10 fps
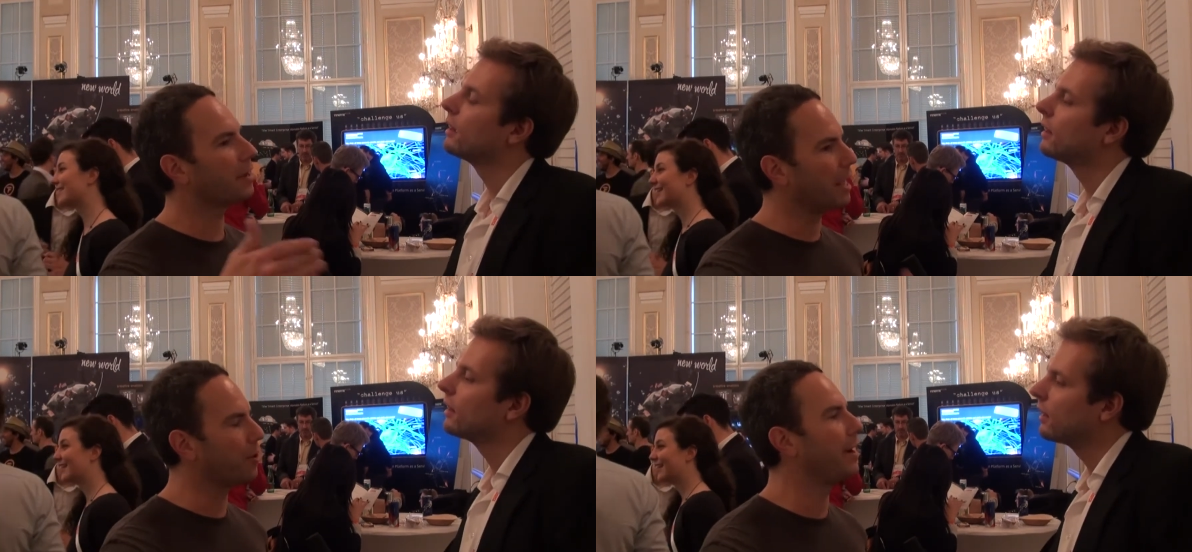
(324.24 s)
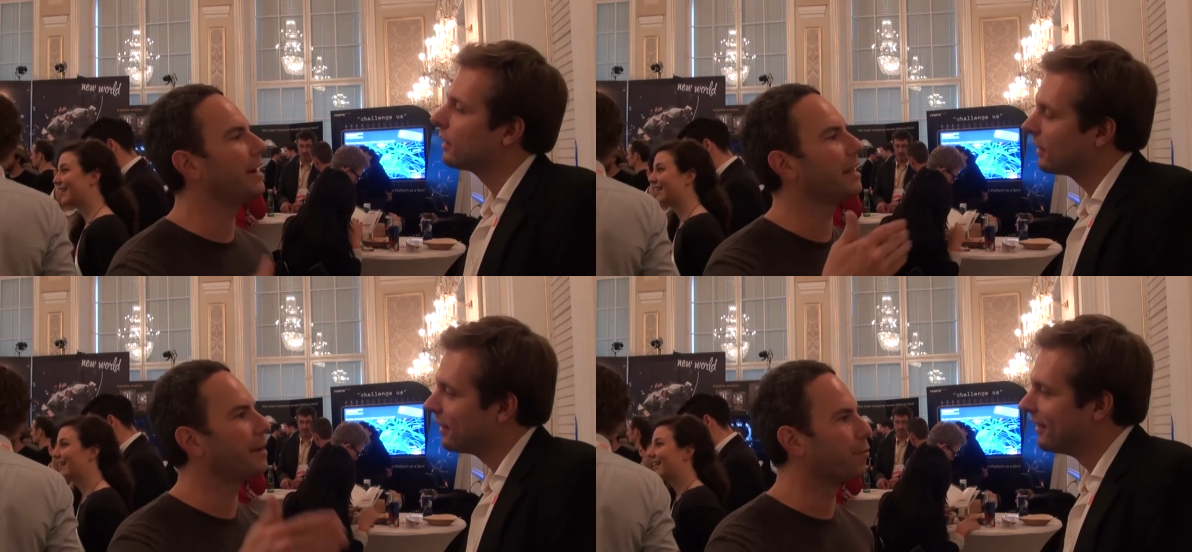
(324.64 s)

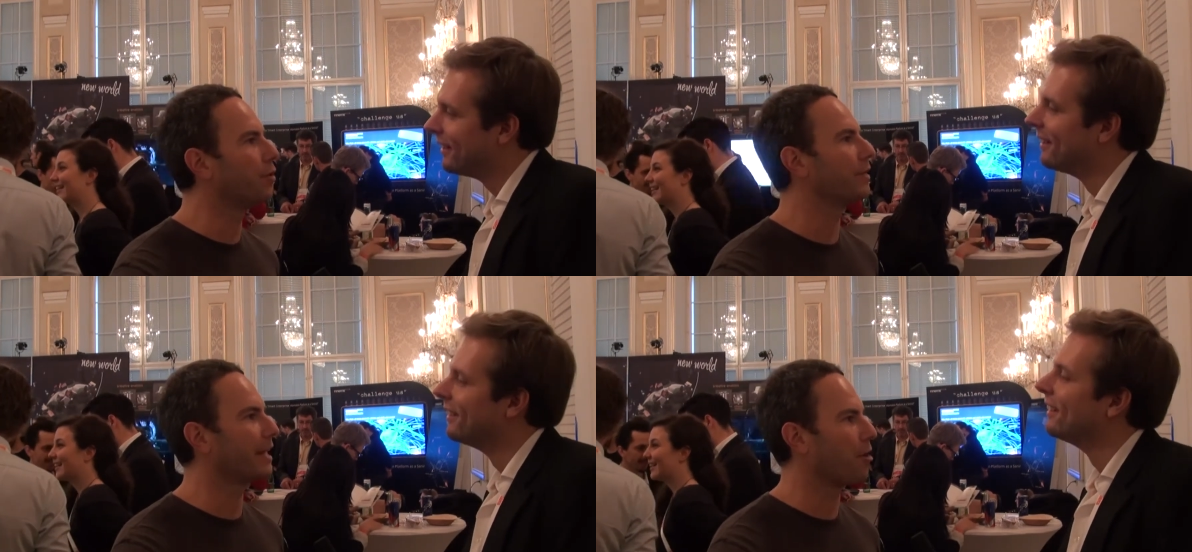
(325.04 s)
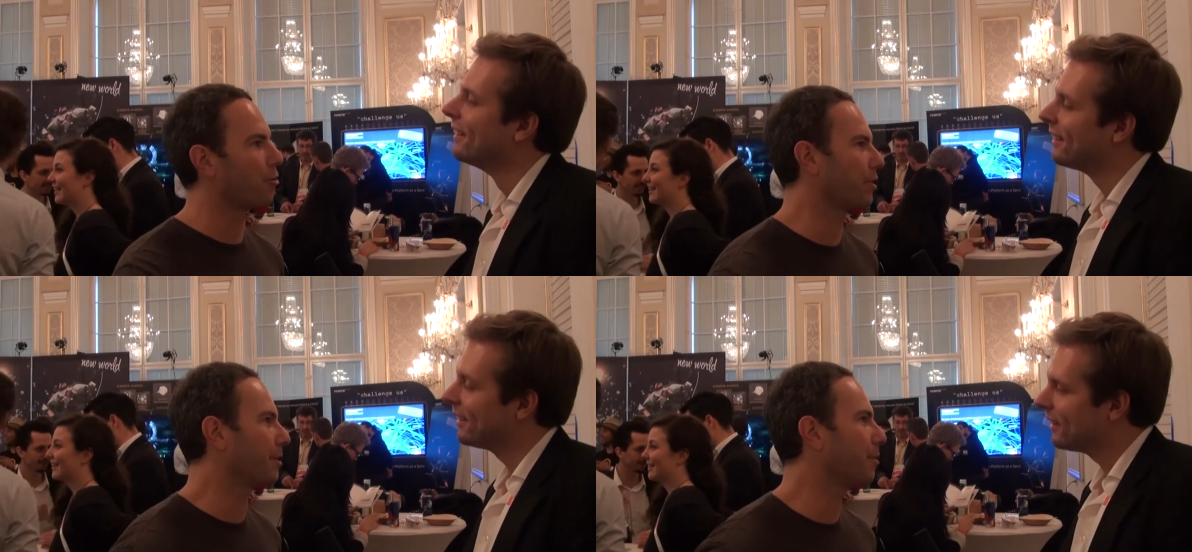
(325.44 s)
Speaker 1: iterating and improving the
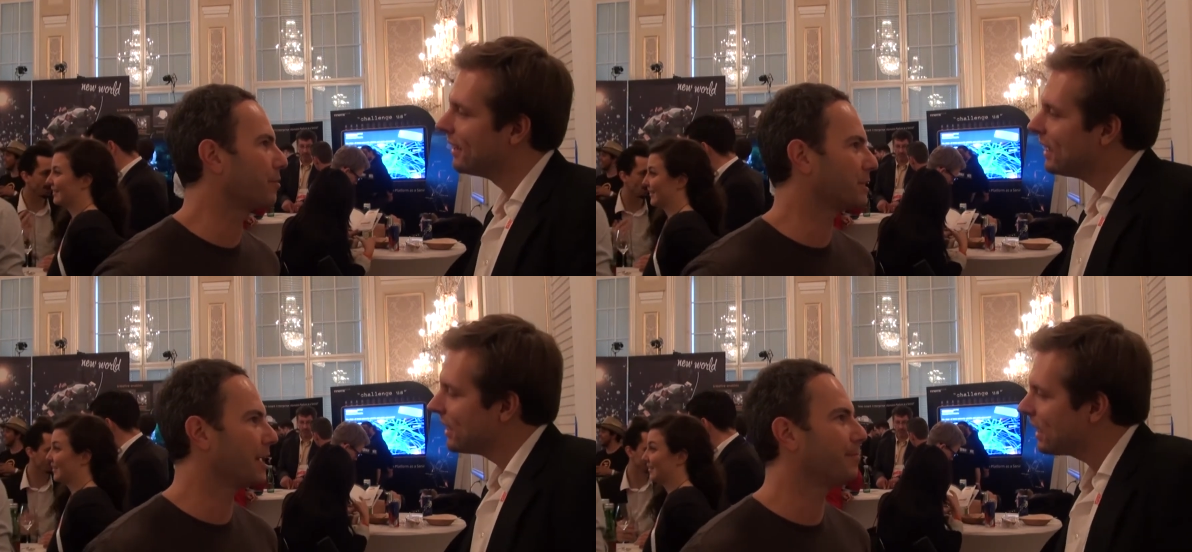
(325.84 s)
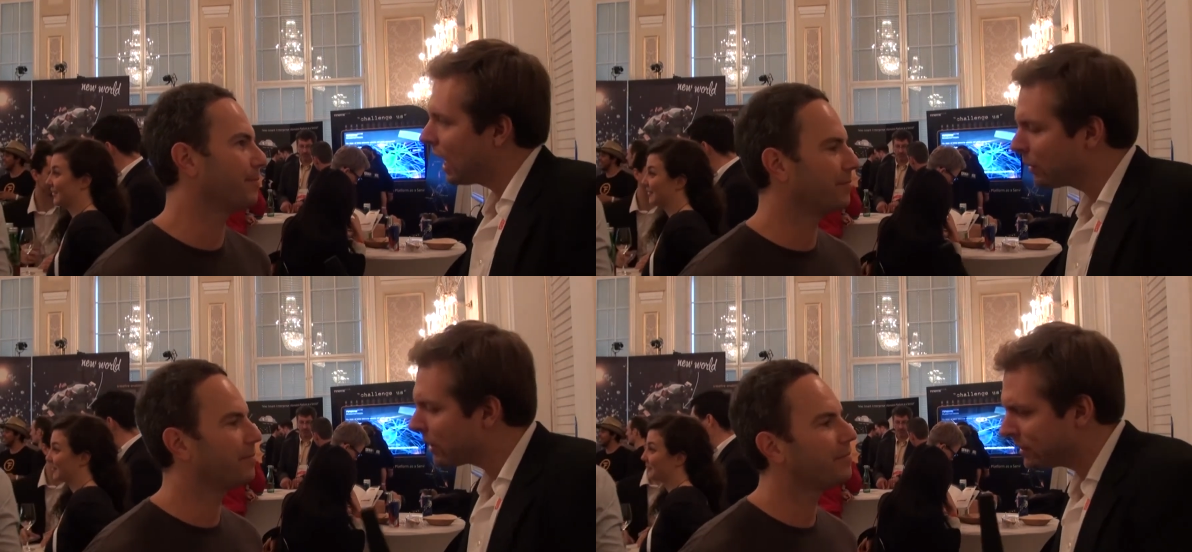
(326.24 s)
algorithm over time.
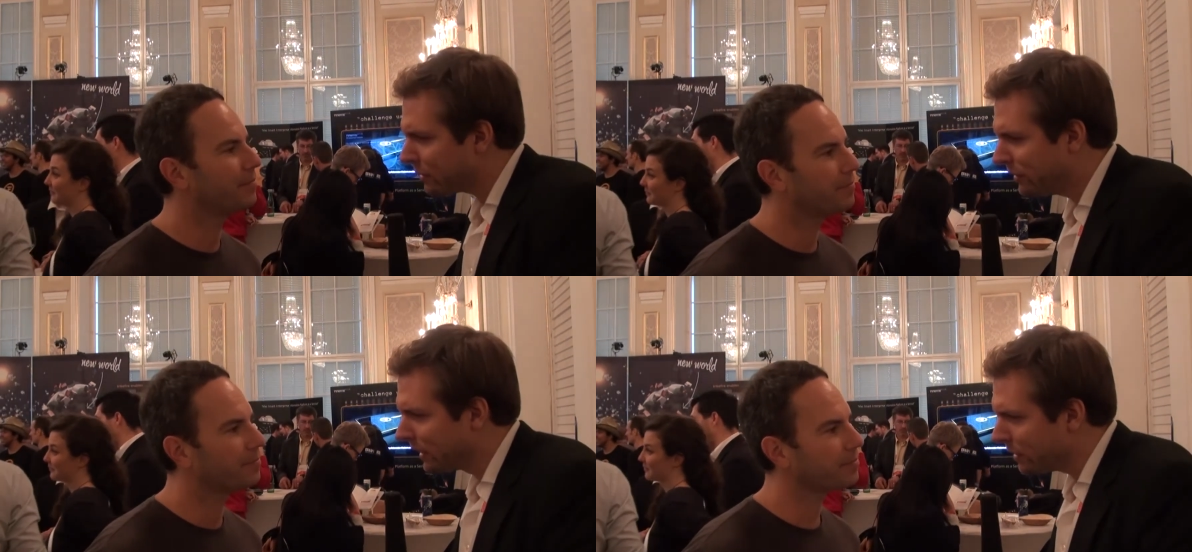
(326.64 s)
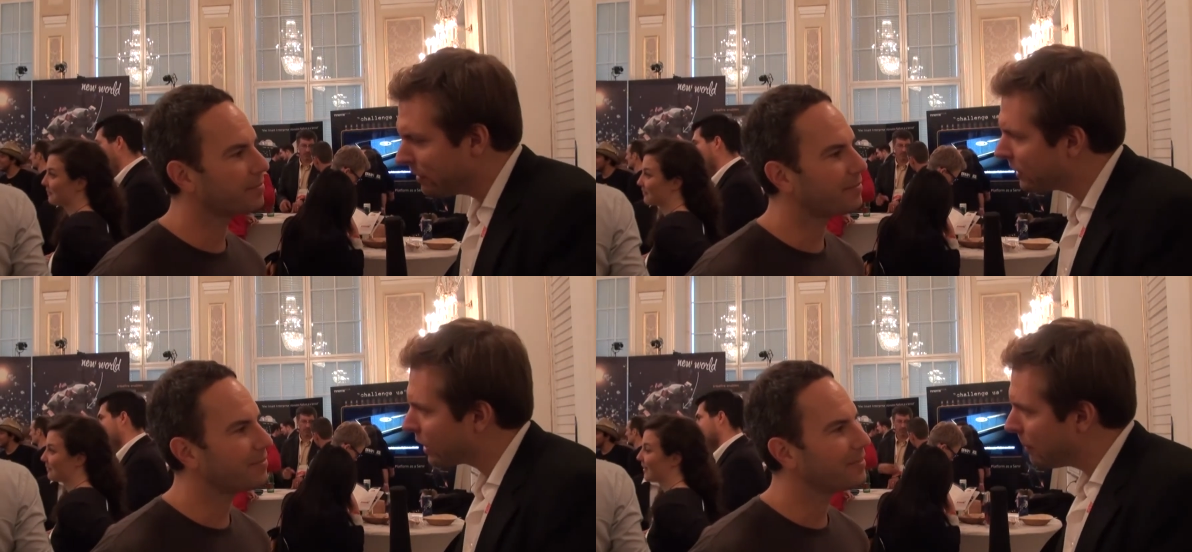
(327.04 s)
How
Speaker 2: does it feel?
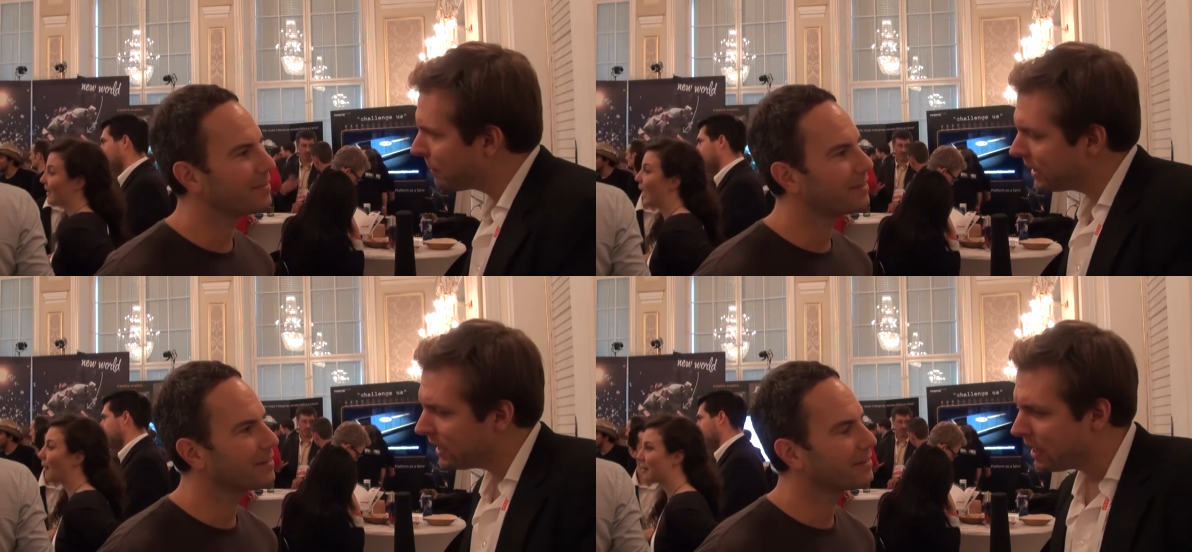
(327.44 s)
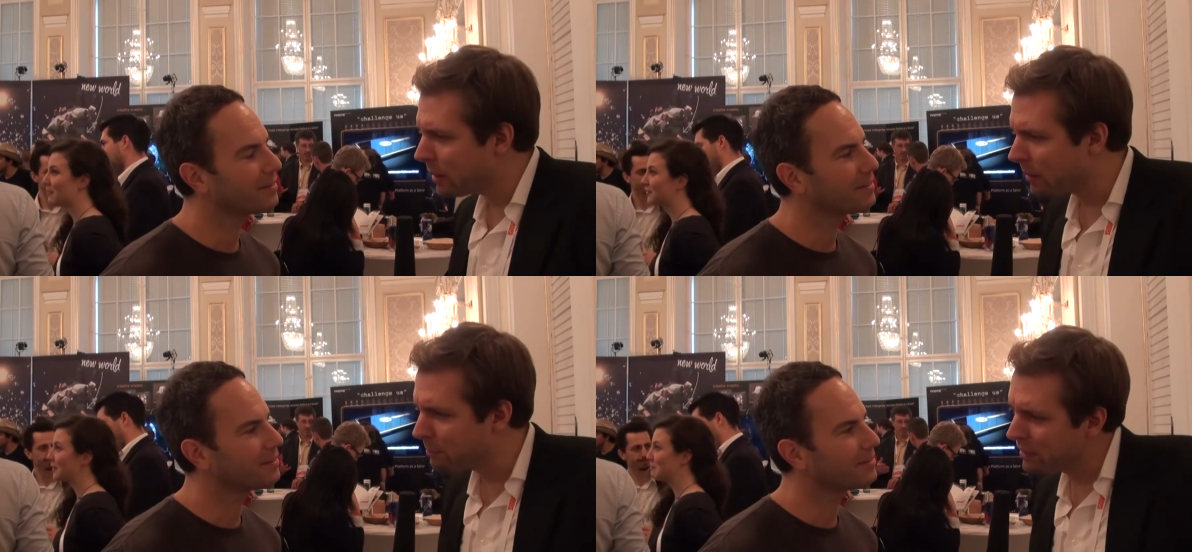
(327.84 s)
saving the
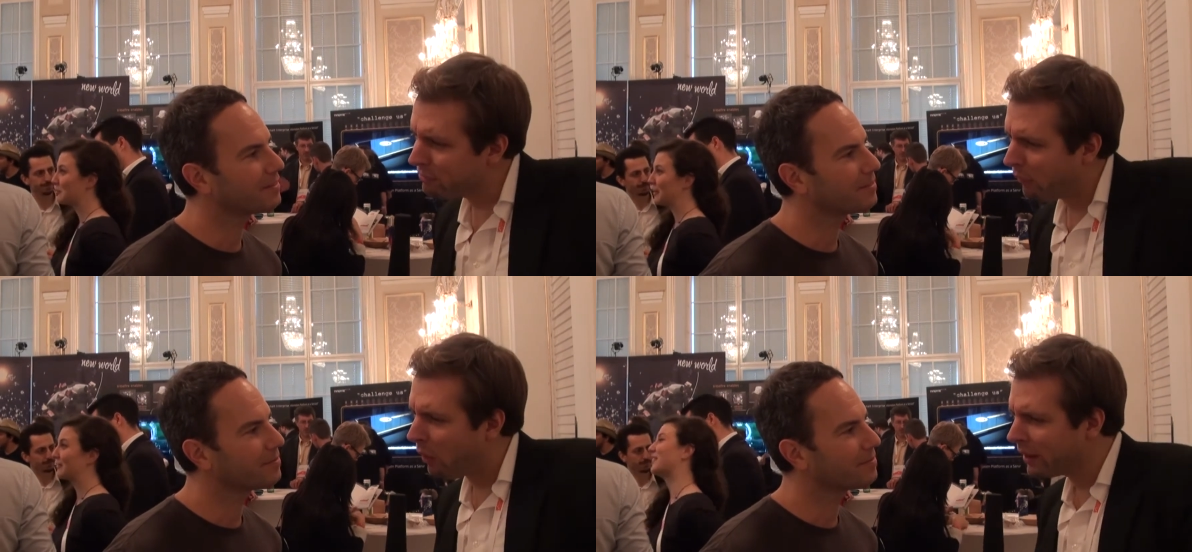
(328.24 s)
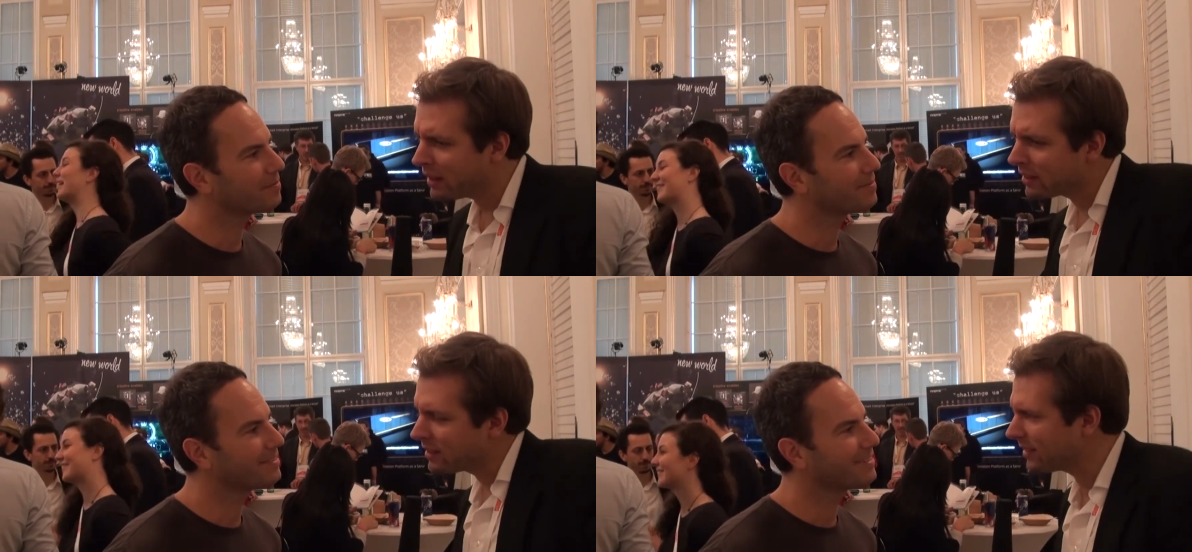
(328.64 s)
company before
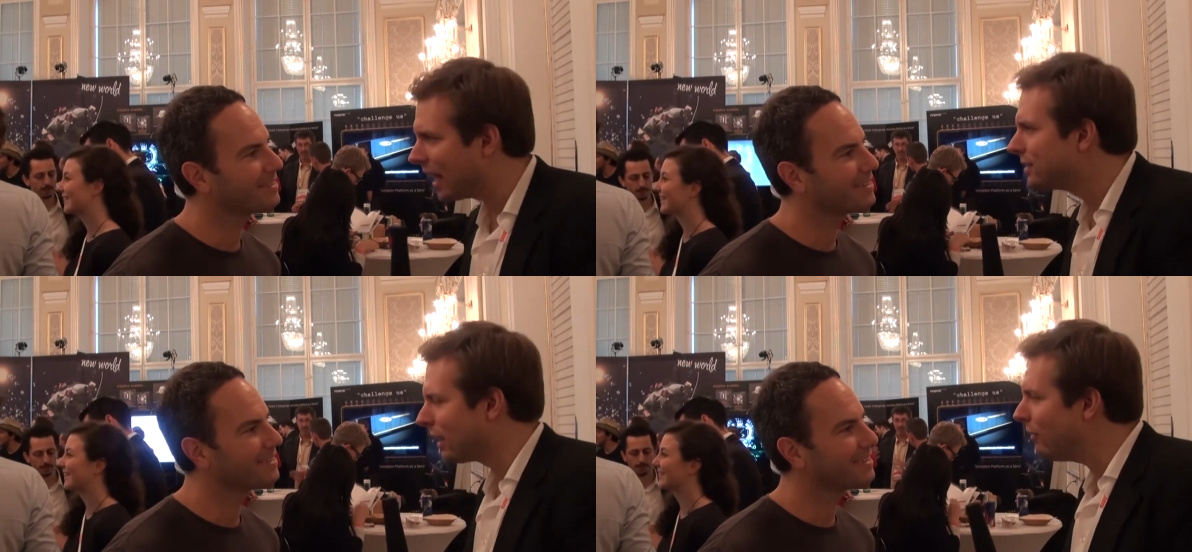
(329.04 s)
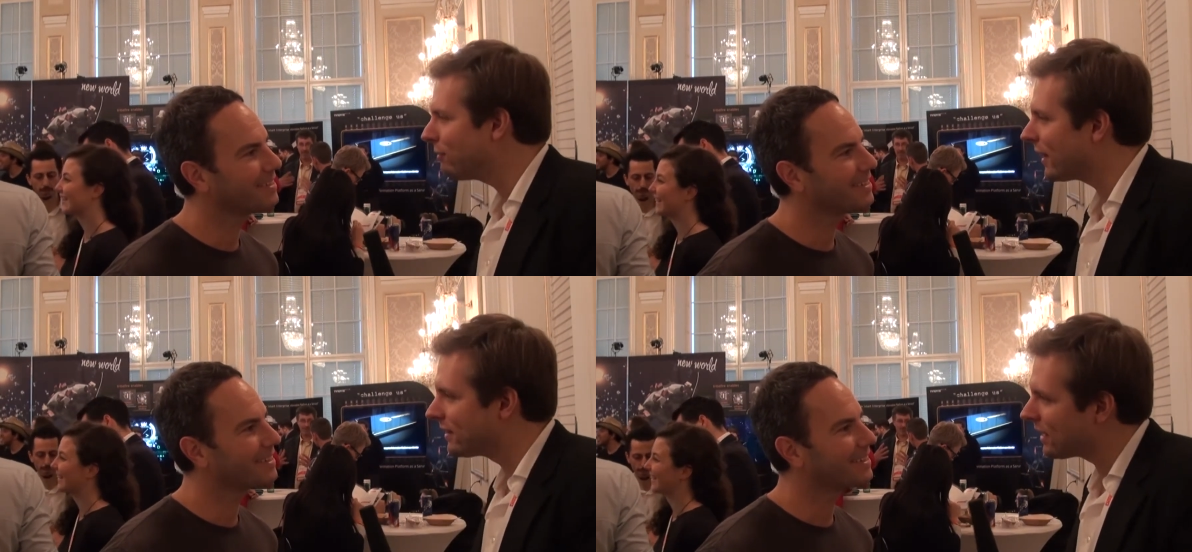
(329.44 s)
it takes
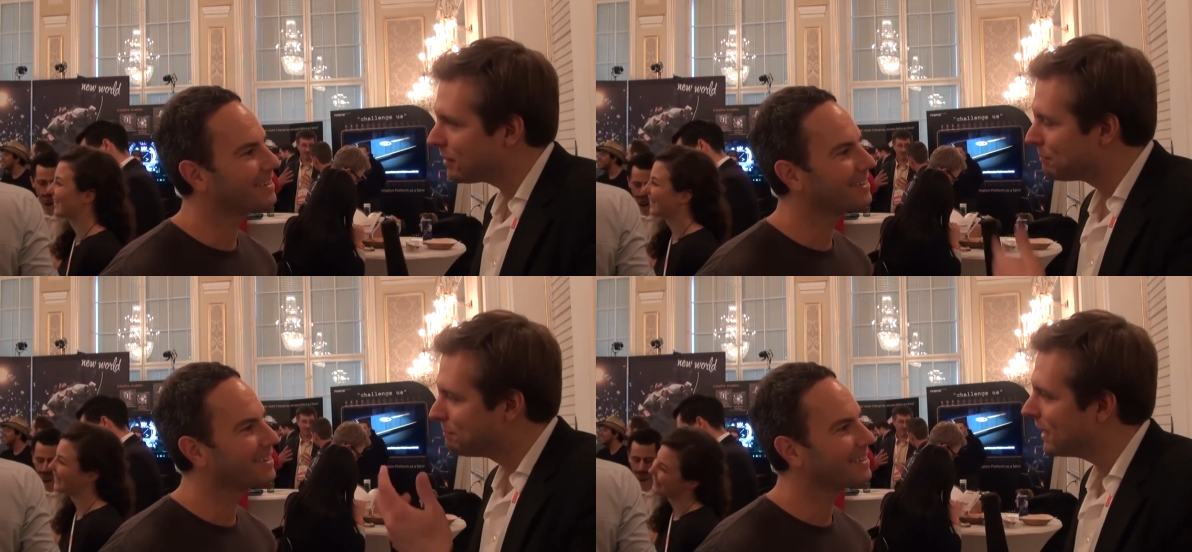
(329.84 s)
off and then